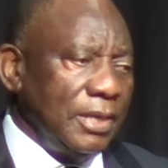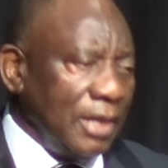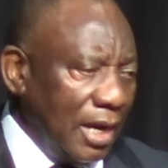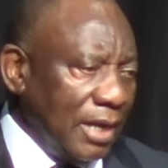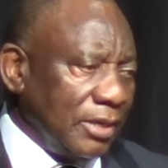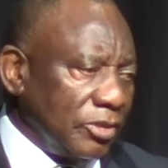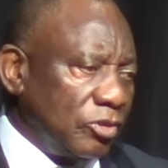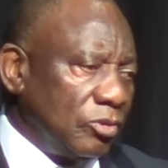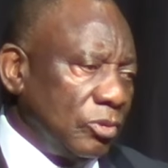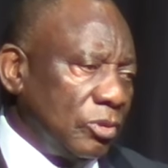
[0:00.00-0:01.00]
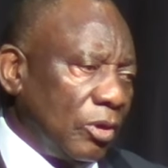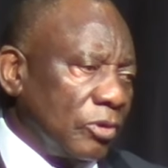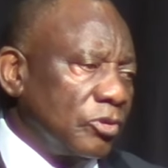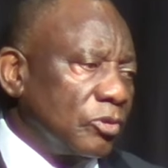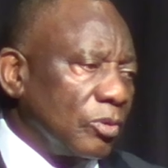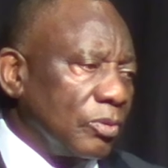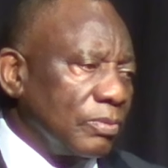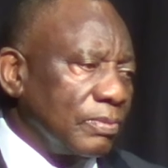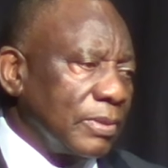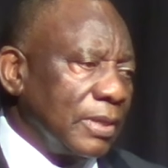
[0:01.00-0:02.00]
He understood also
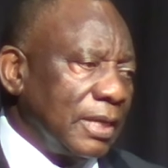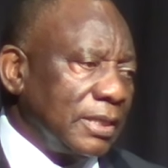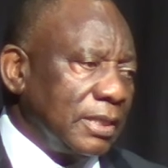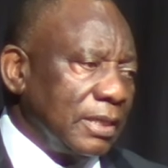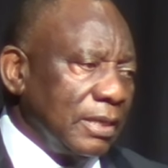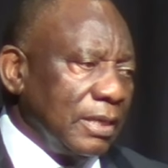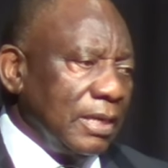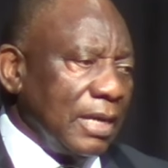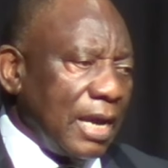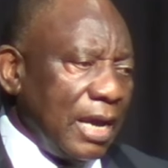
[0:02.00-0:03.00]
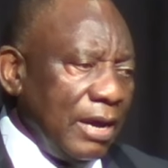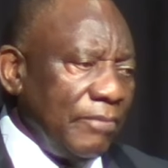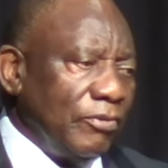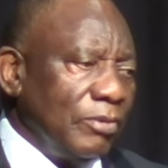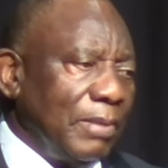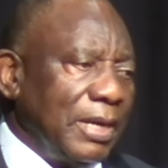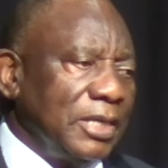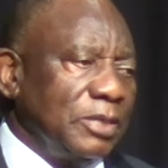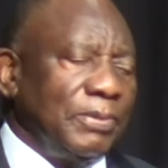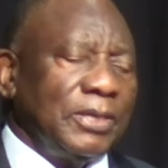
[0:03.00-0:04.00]
that careful
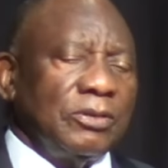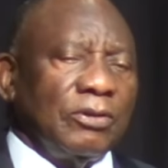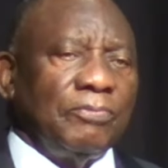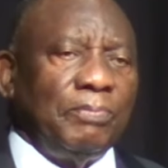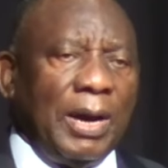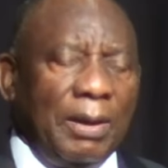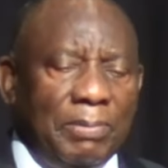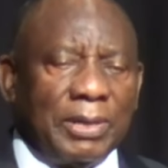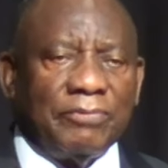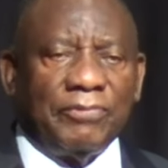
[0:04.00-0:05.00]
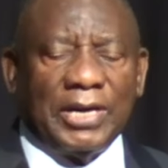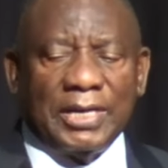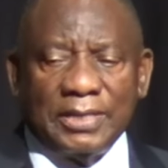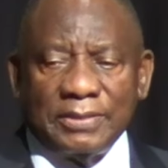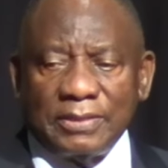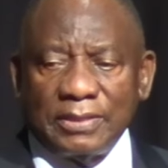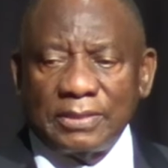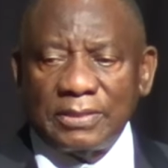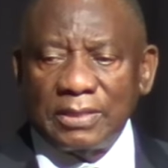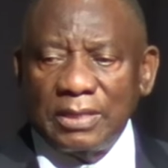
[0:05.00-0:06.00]
management of public
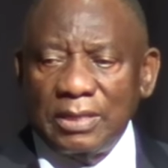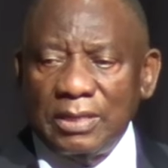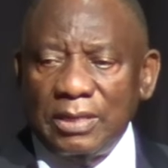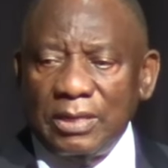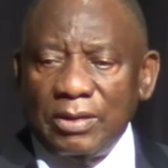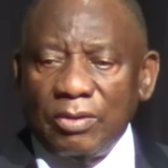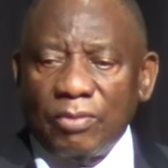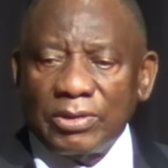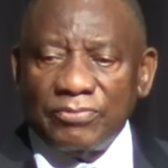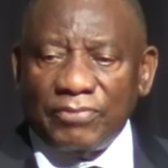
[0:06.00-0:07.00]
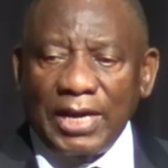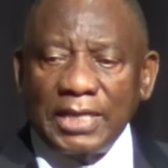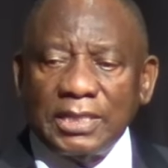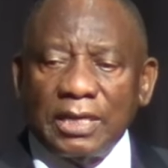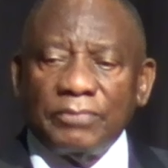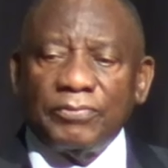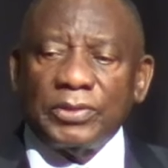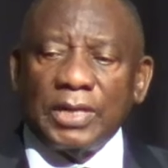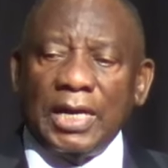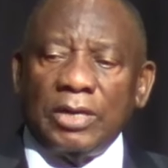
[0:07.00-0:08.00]
finances was vital
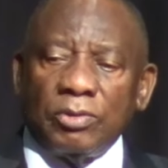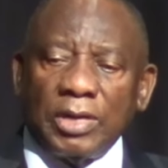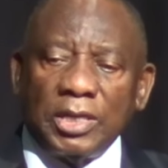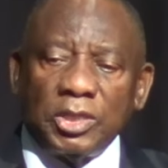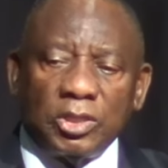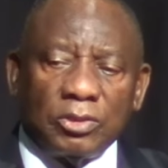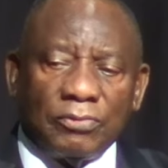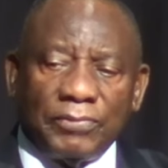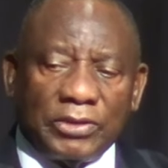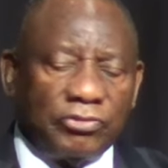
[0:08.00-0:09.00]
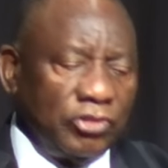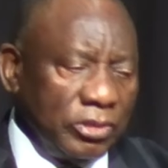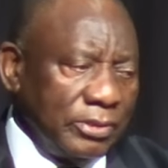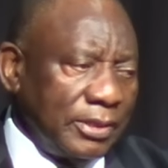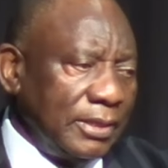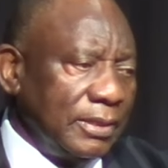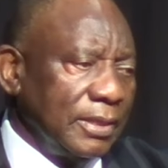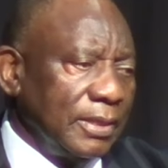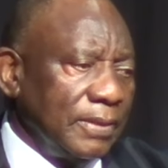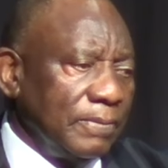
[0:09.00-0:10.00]
for the education of our
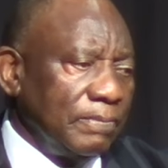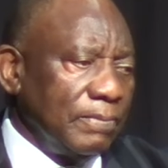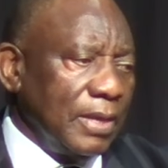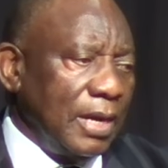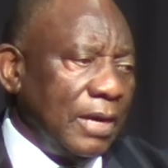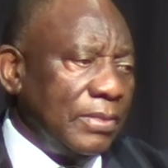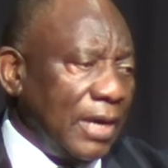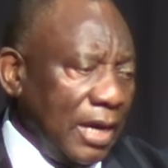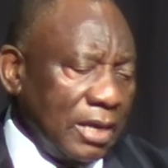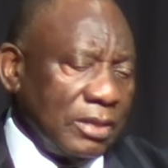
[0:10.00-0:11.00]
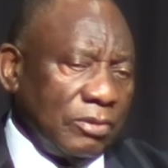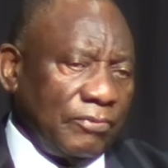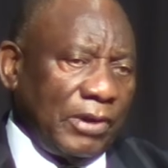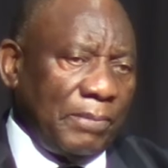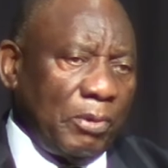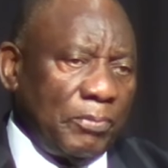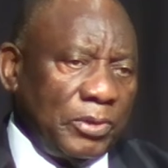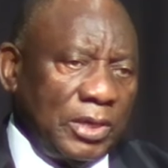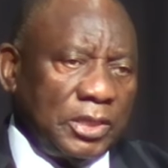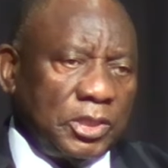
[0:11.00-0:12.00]
children and the health of our
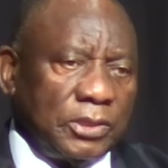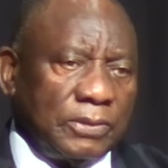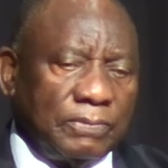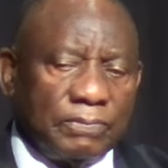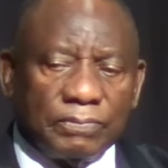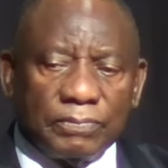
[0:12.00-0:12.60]
population.